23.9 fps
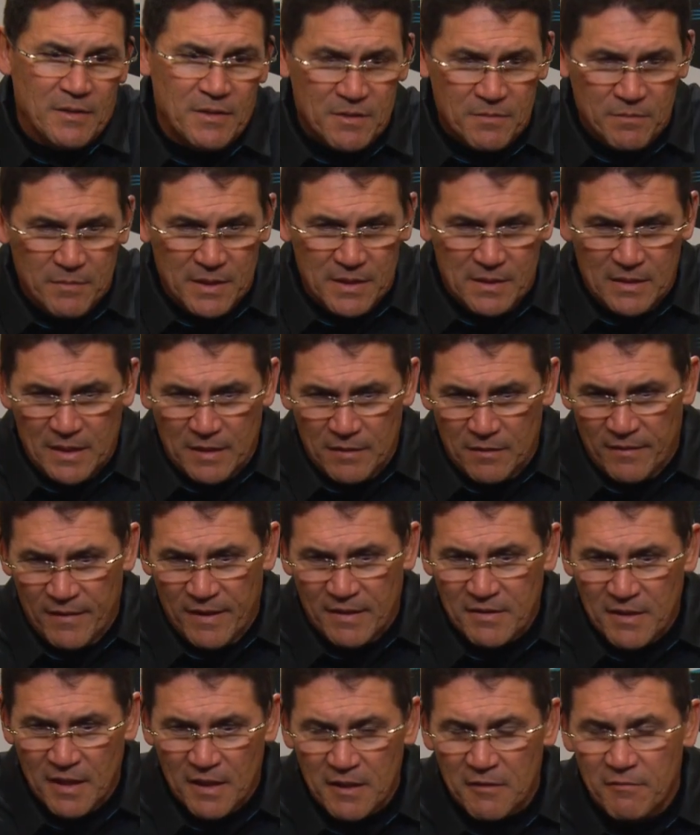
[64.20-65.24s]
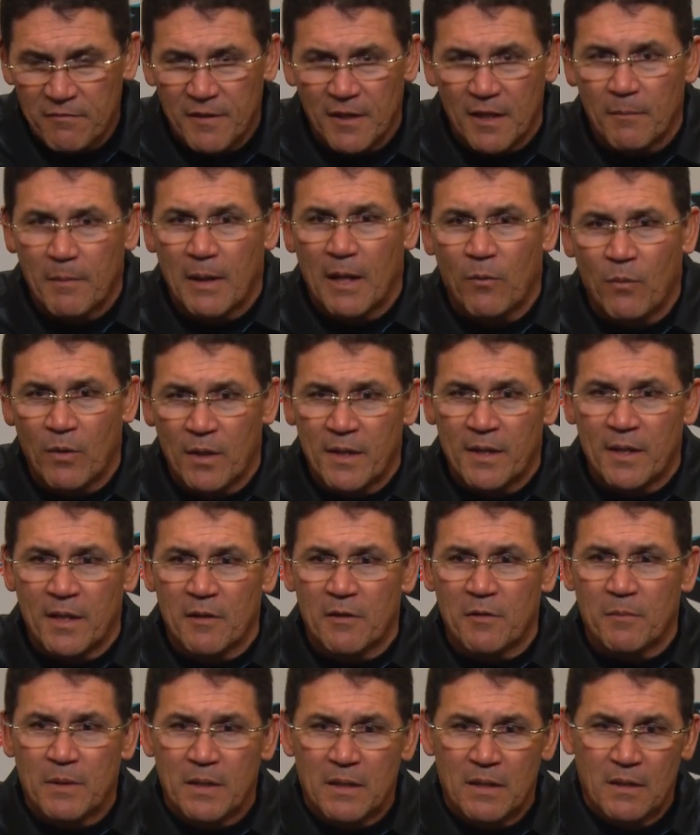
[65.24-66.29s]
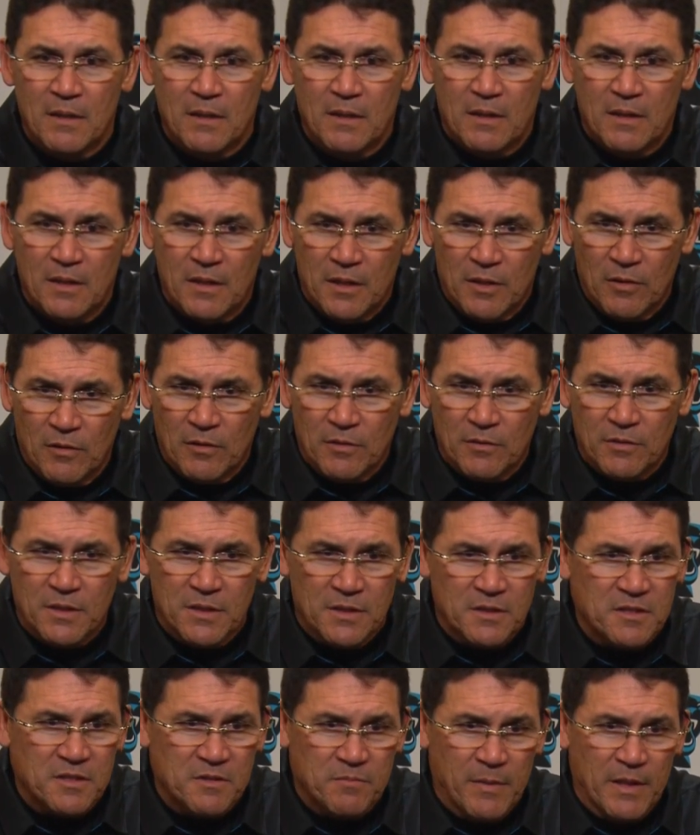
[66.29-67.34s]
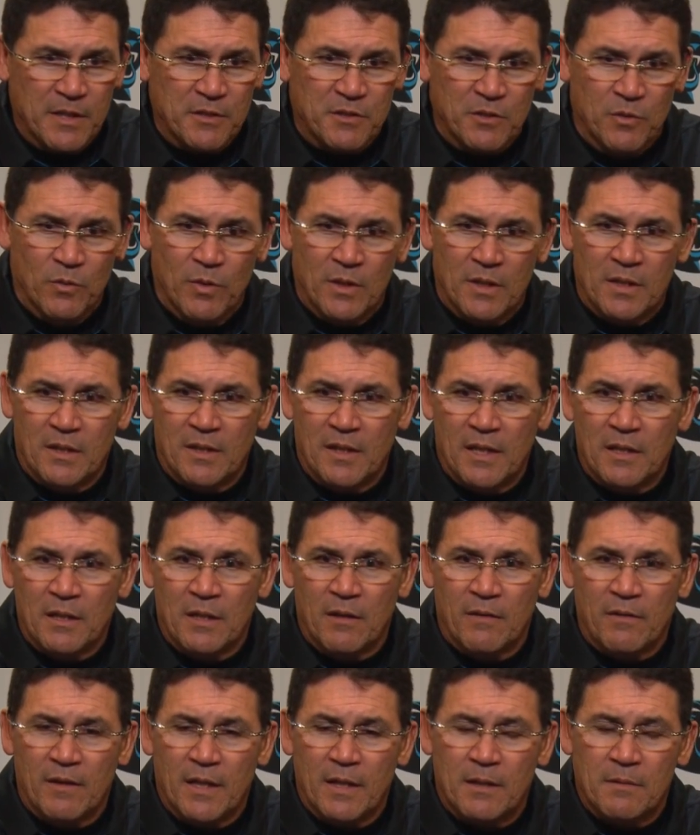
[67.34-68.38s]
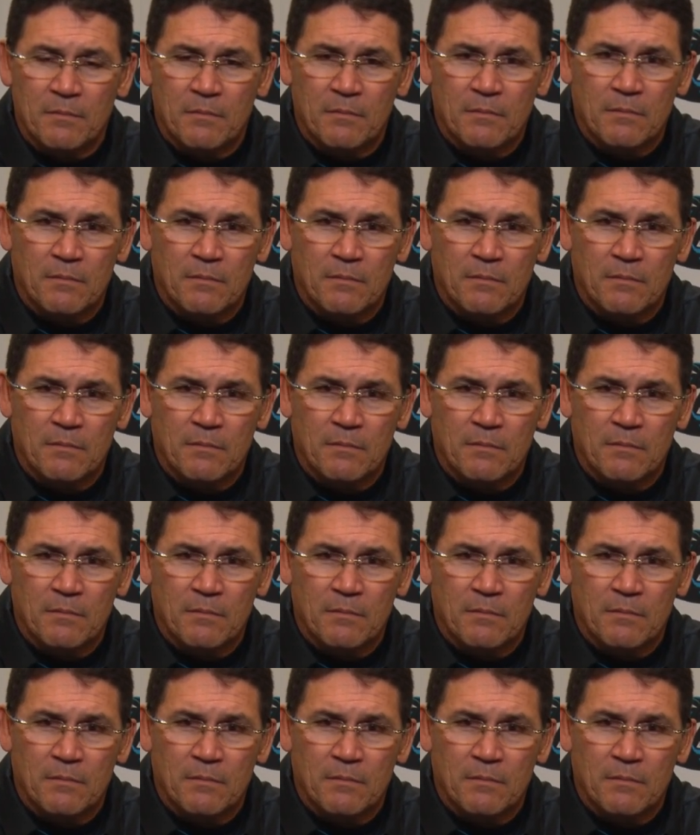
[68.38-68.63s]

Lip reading: just, but you know, that's how they feel about one another. But, you know, Luke is a special one, and they know that.